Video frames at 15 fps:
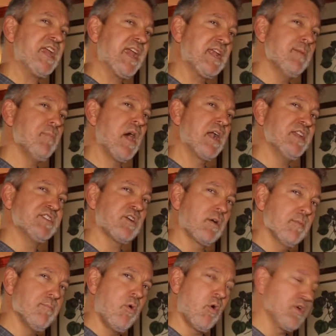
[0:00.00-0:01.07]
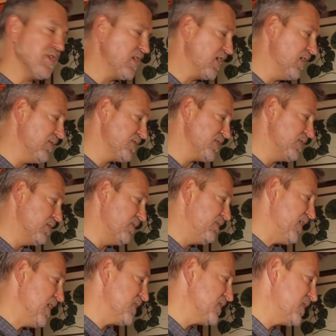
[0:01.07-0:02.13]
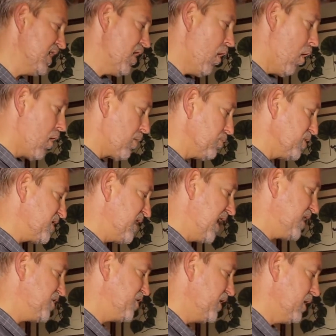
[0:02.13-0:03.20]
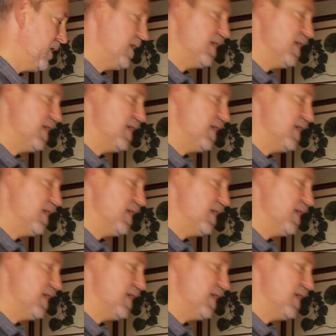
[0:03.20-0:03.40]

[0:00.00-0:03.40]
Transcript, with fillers: antibodies are important to give us a defense or a protection.